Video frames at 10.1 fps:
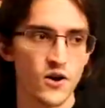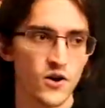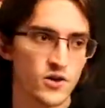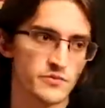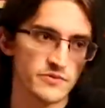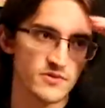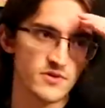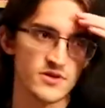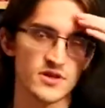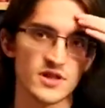are
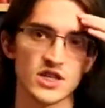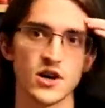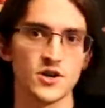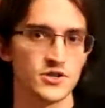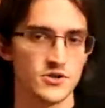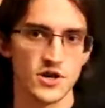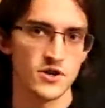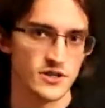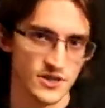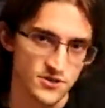the
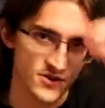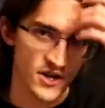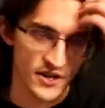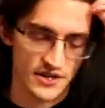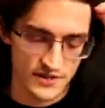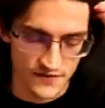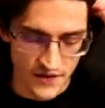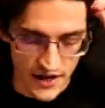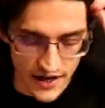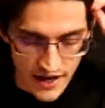underdog's underdog in this
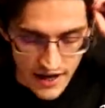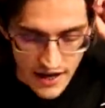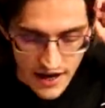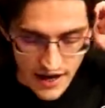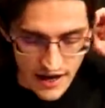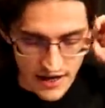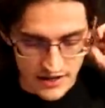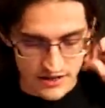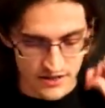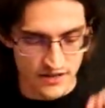fight.
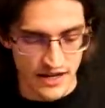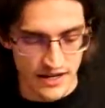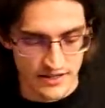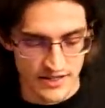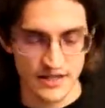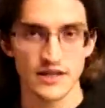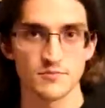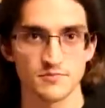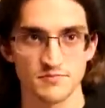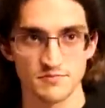And that
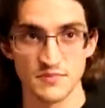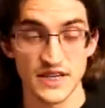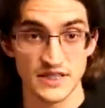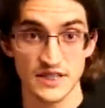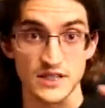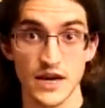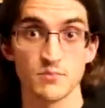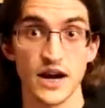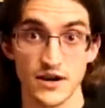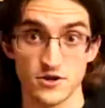makes the
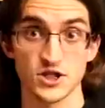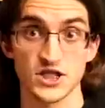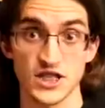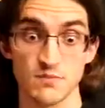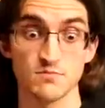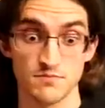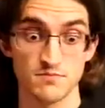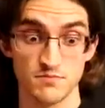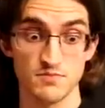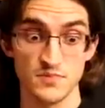Empire just seem
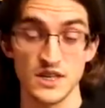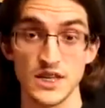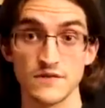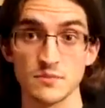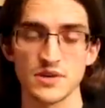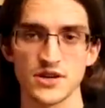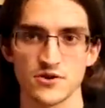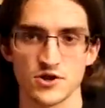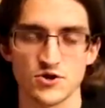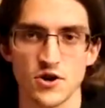even
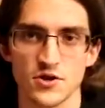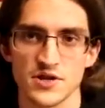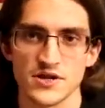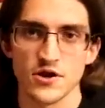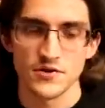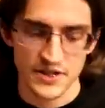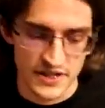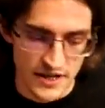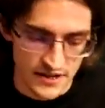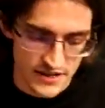bigger and stronger than it already
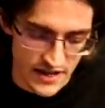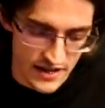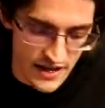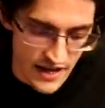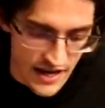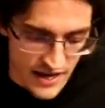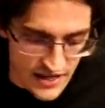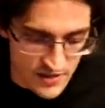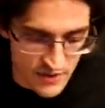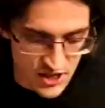does. And
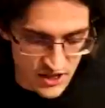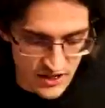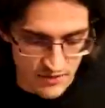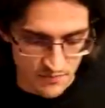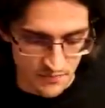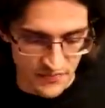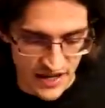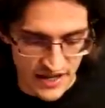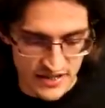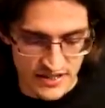especially
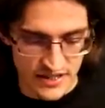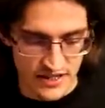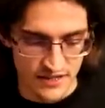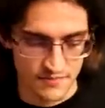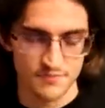as the